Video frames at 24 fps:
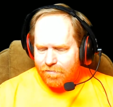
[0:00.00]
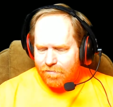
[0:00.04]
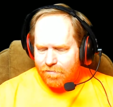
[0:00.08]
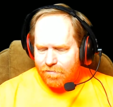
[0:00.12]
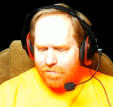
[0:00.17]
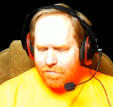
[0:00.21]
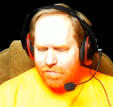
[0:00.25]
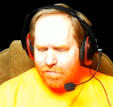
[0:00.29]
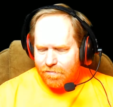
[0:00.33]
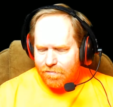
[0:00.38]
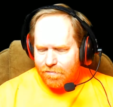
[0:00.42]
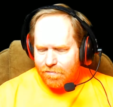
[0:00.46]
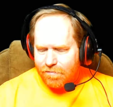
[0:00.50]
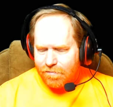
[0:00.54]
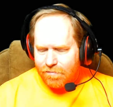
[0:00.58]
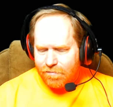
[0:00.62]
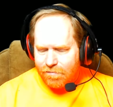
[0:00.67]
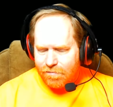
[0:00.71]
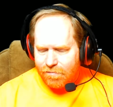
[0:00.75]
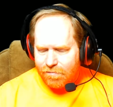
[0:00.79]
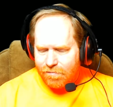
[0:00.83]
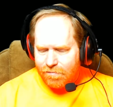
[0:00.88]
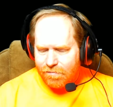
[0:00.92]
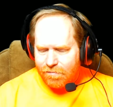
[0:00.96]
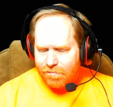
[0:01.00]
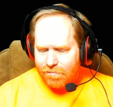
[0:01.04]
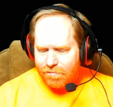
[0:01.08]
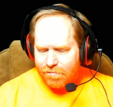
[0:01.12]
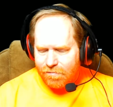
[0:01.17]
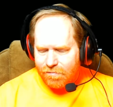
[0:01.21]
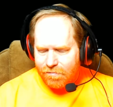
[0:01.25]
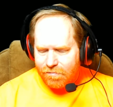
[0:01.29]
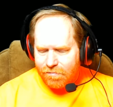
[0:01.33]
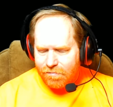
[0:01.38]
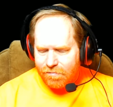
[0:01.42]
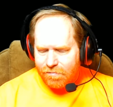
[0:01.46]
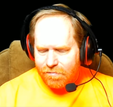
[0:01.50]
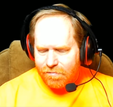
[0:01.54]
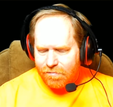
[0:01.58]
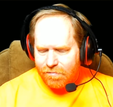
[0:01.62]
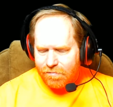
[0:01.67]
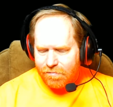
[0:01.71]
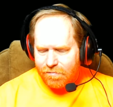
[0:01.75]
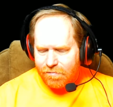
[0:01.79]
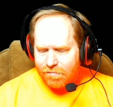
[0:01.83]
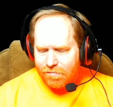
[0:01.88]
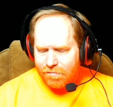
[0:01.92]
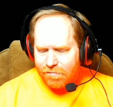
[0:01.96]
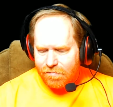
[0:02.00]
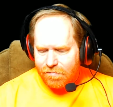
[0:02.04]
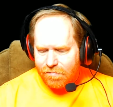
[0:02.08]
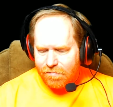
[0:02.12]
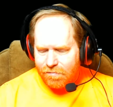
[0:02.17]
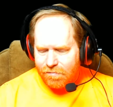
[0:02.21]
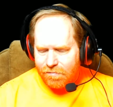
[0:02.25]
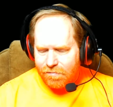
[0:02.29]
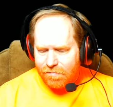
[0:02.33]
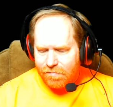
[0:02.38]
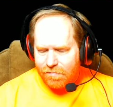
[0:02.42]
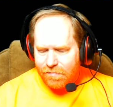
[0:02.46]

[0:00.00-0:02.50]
Nothing is said.